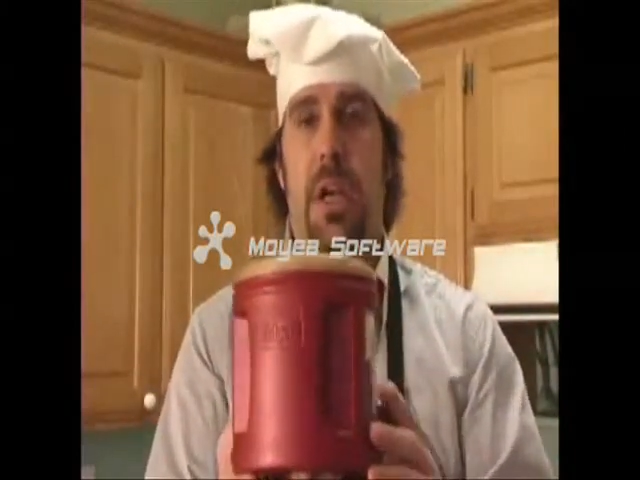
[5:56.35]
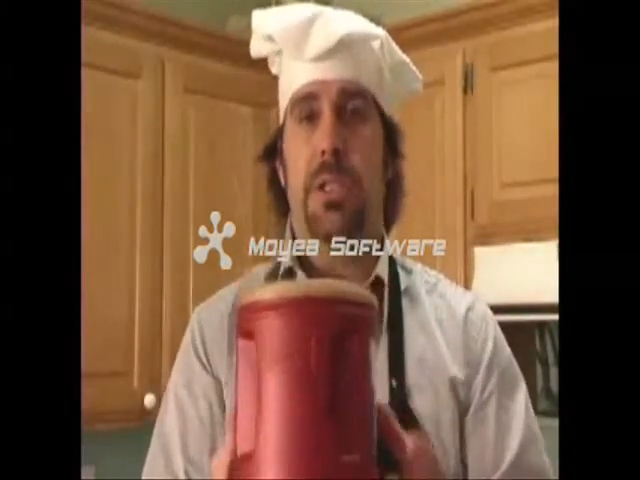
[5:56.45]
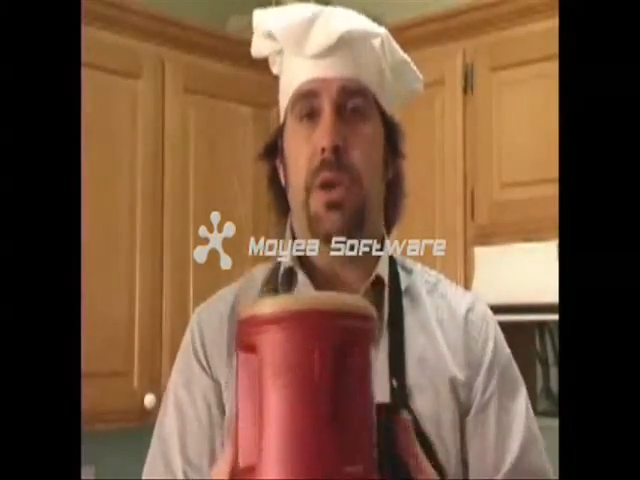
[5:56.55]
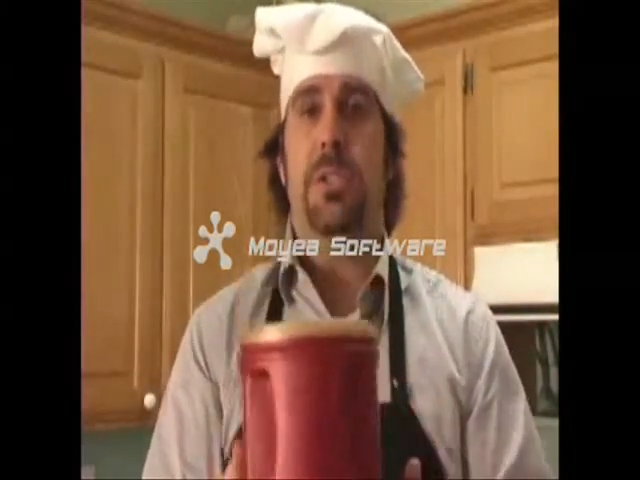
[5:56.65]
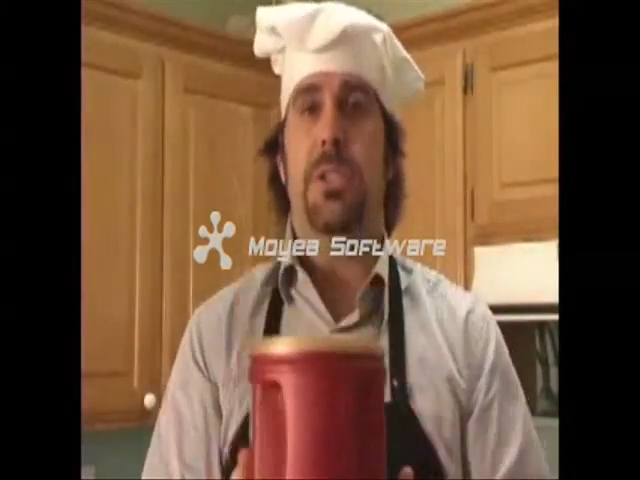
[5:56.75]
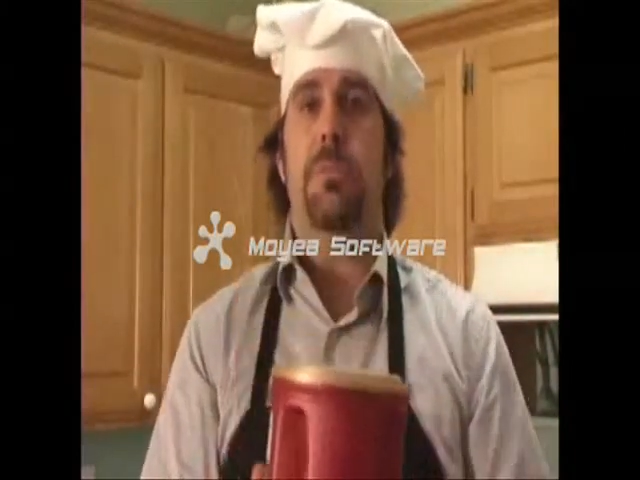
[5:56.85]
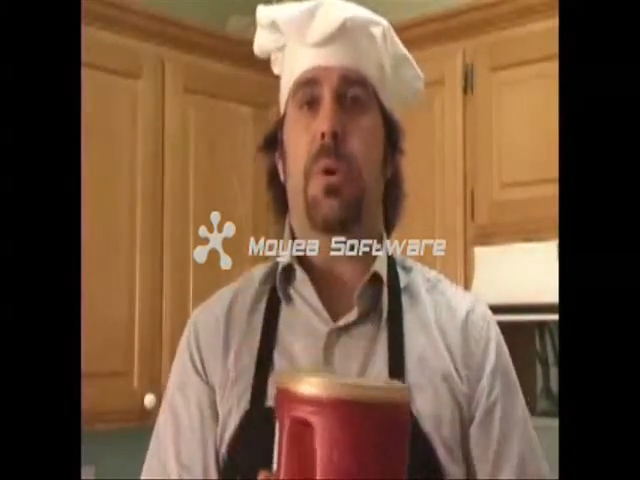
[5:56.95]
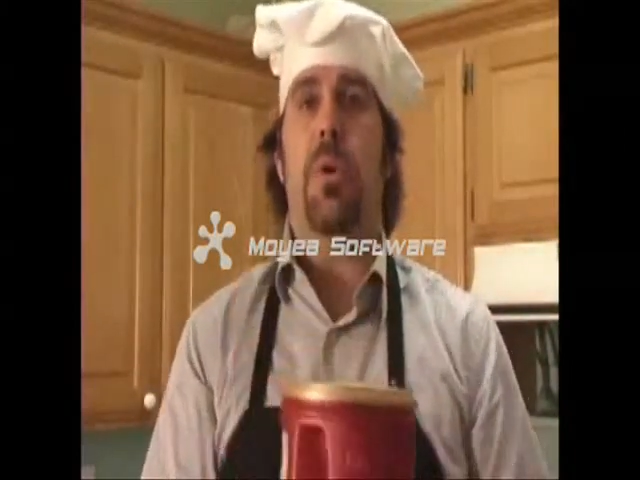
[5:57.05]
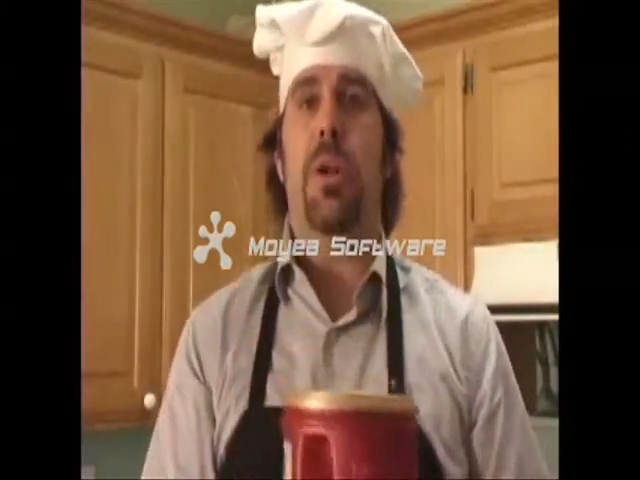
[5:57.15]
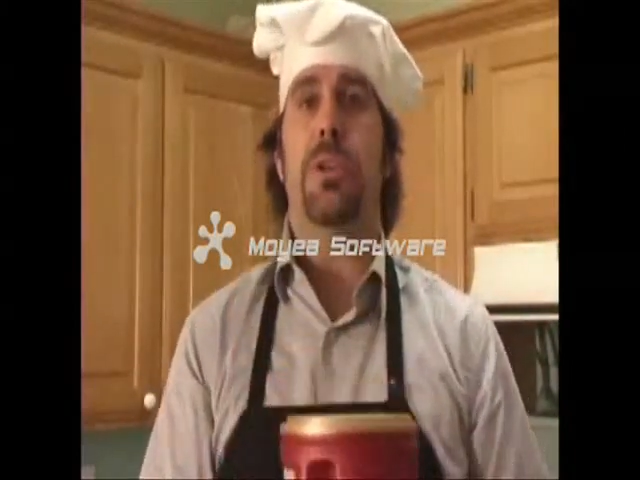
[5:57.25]
So it's
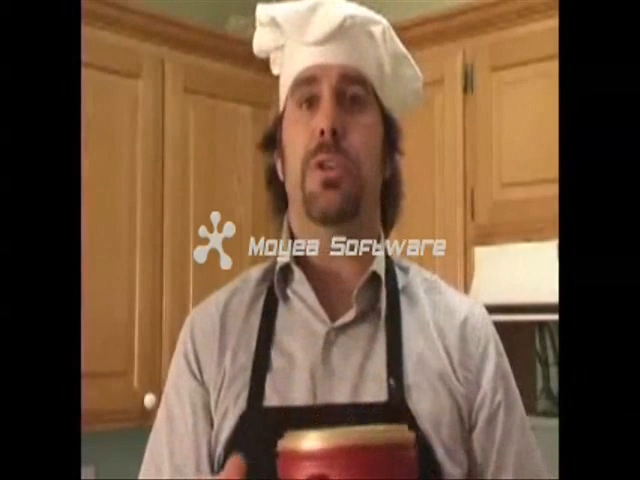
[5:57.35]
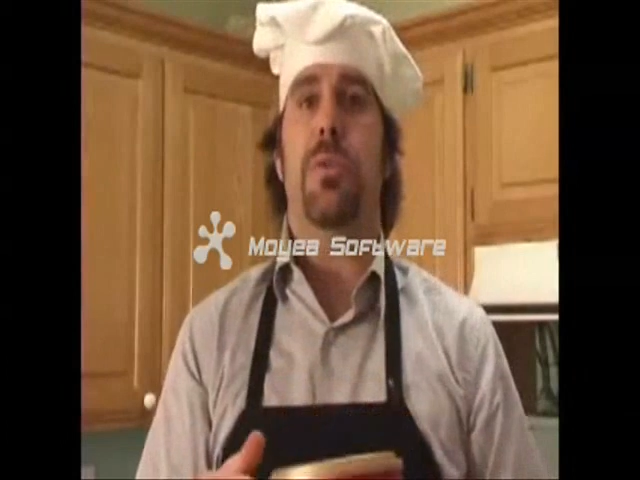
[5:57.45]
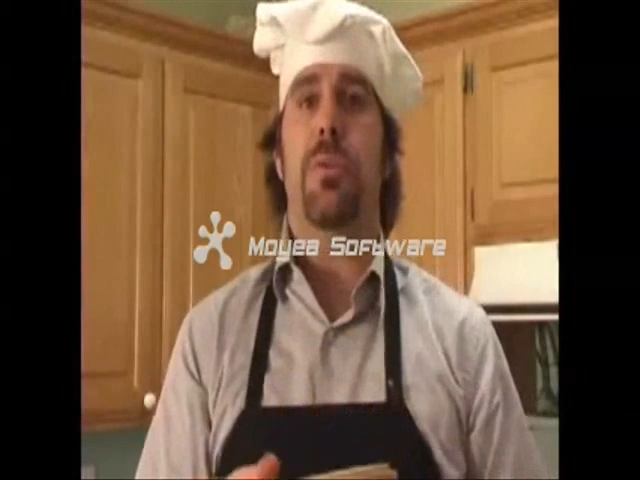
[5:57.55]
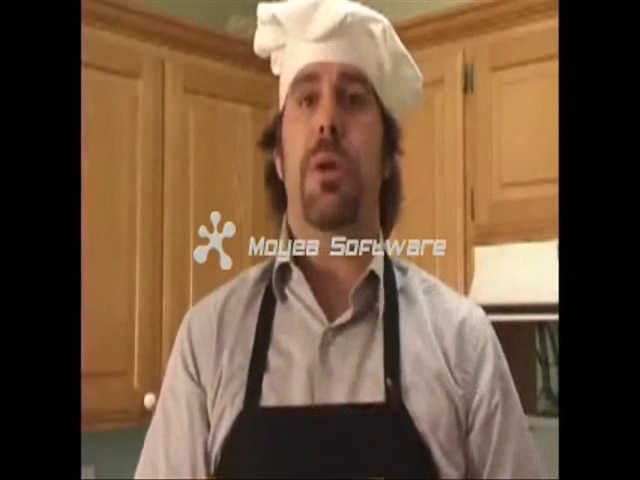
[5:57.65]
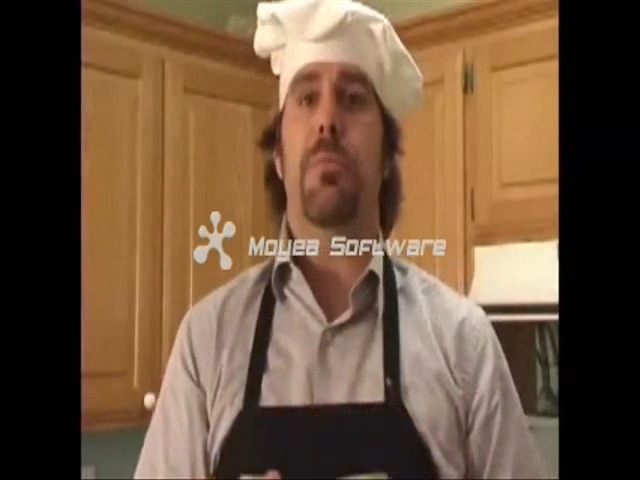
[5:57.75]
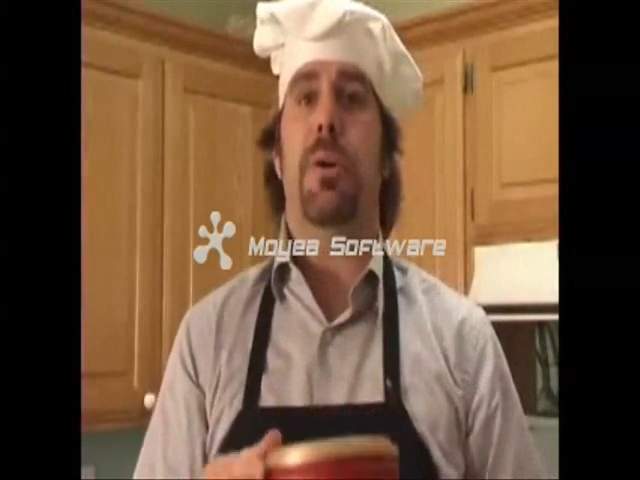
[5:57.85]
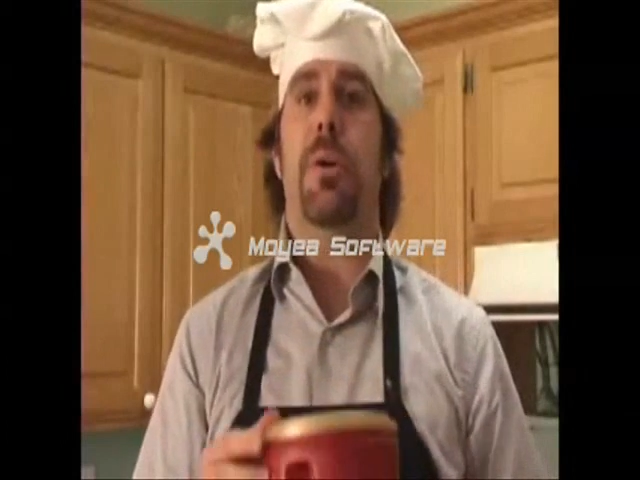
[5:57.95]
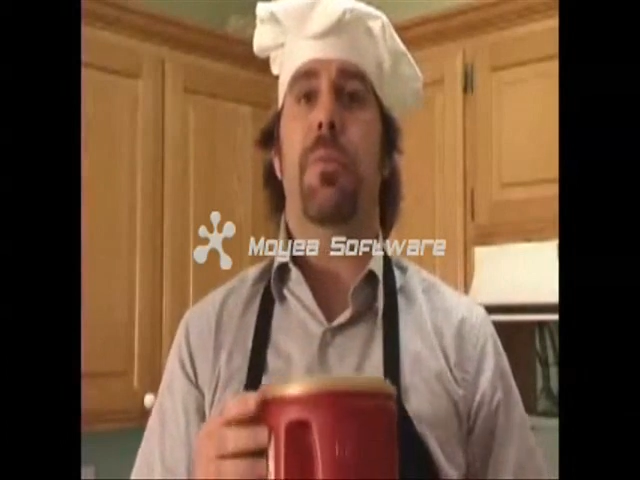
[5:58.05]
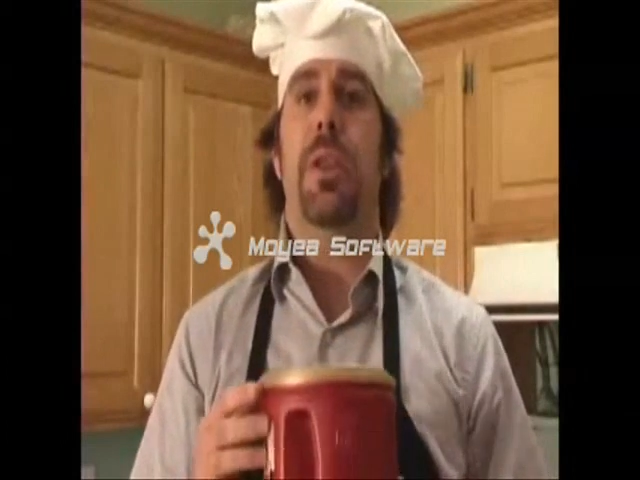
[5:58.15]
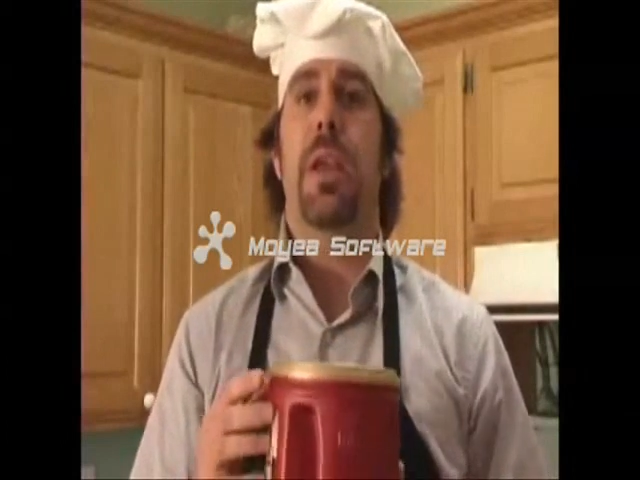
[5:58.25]
important to
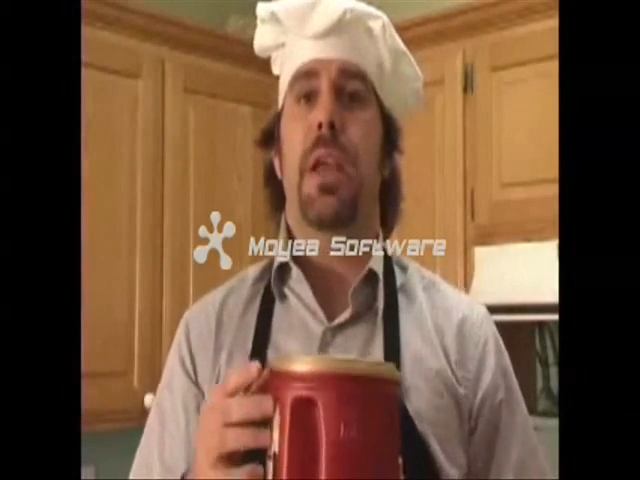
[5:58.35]
remember,